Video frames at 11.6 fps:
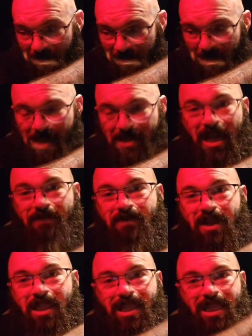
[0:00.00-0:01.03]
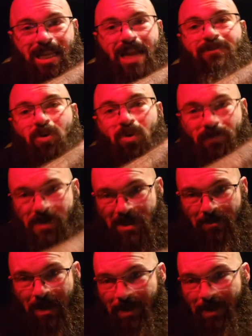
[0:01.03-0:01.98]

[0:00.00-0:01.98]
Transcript: Because I feel it in every orifice of my